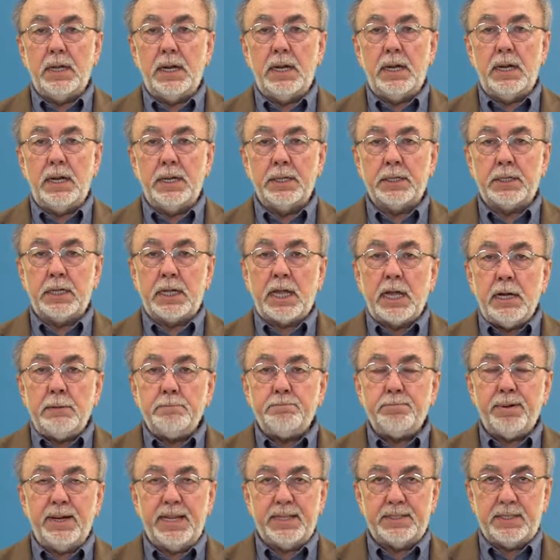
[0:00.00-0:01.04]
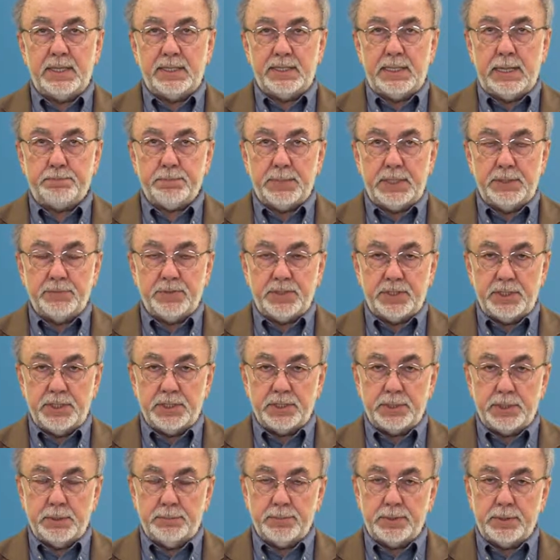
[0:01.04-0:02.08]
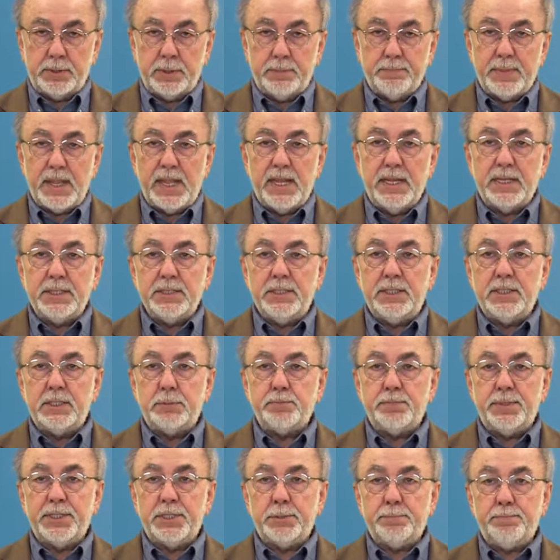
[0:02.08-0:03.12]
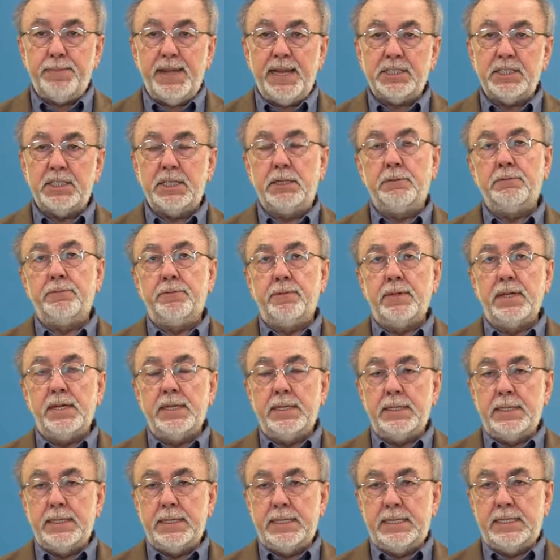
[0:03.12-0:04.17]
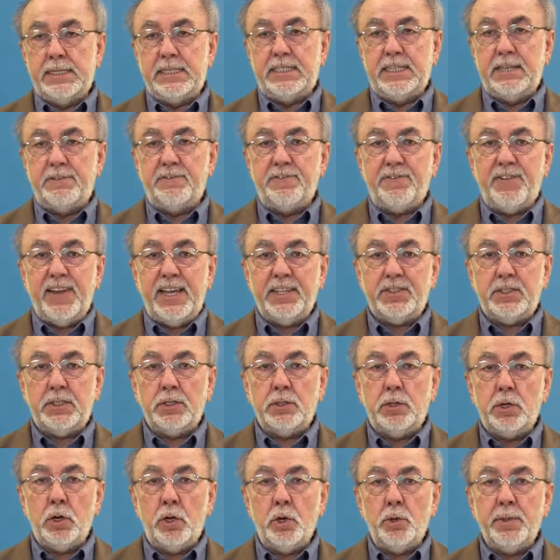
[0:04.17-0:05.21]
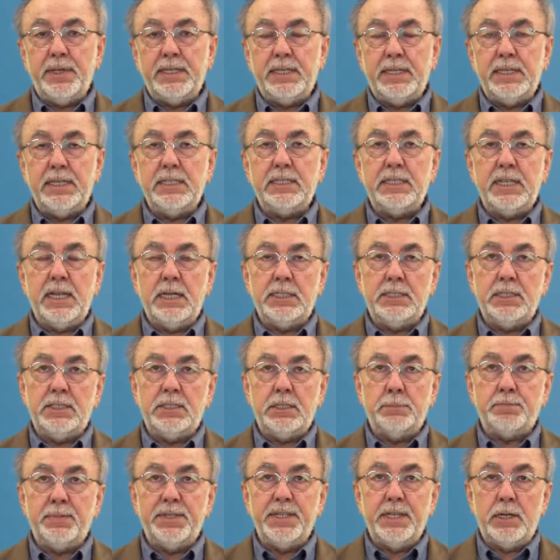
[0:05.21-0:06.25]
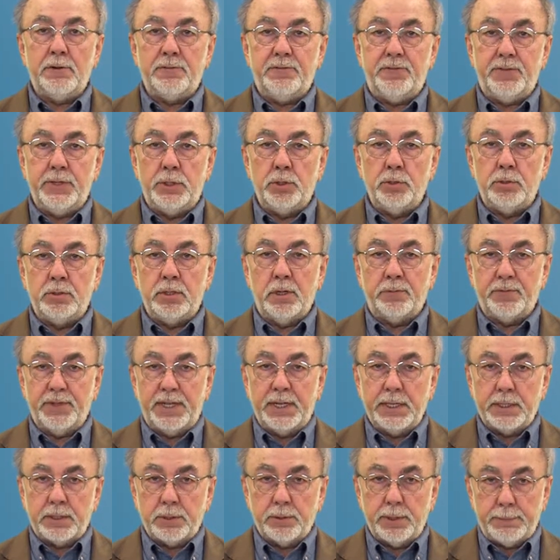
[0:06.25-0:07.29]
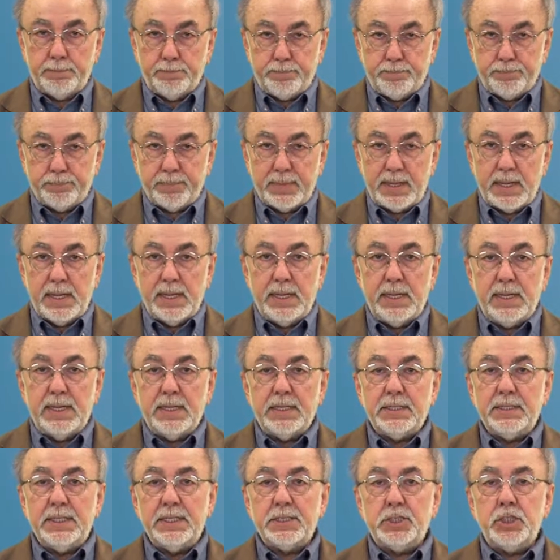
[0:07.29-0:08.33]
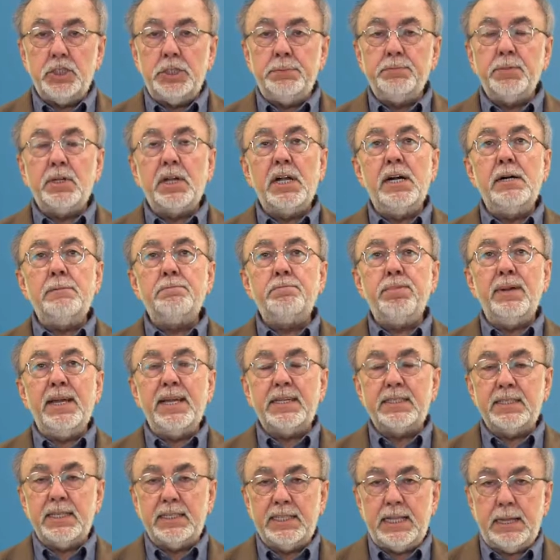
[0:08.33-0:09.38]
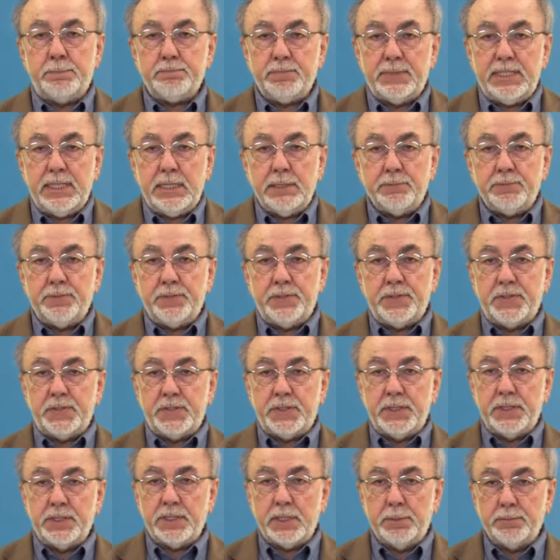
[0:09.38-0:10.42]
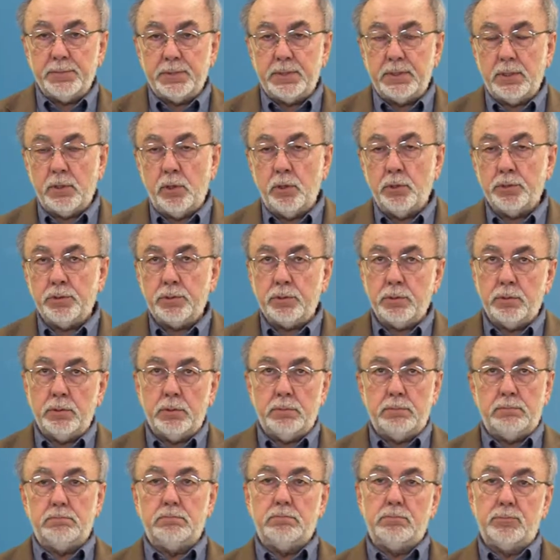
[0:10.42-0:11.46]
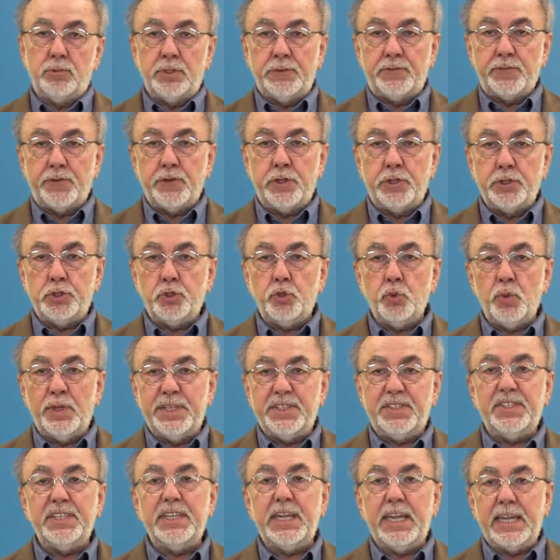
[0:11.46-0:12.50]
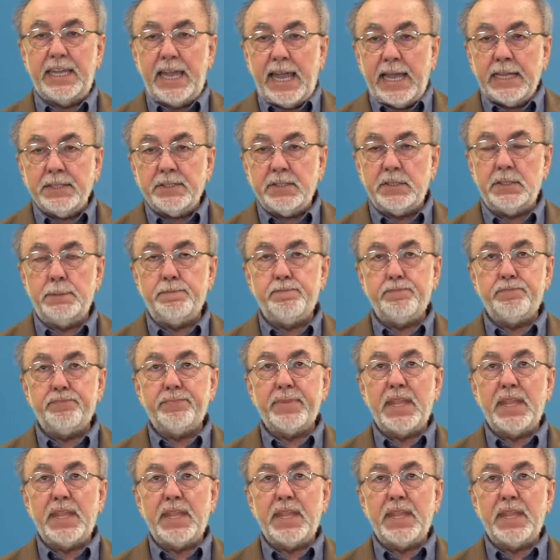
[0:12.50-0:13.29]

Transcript: are complex adaptive systems. This perspective is a fast-growing interdisciplinary field of inquiry. The term complex adaptive systems, also referred to as CAS,